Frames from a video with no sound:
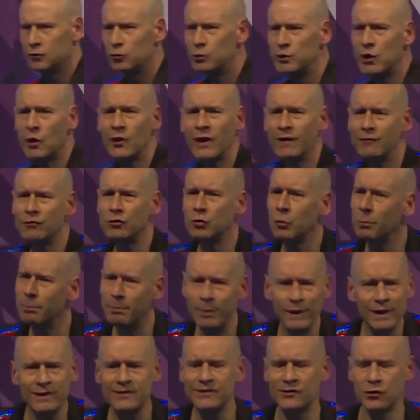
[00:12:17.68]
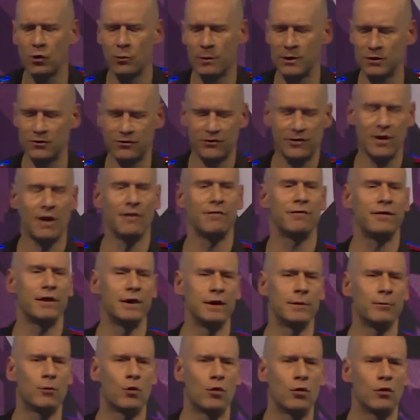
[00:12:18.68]
we don't have to build so much stuff
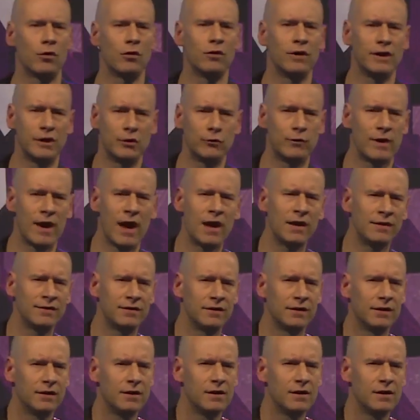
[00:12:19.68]
anymore in reality.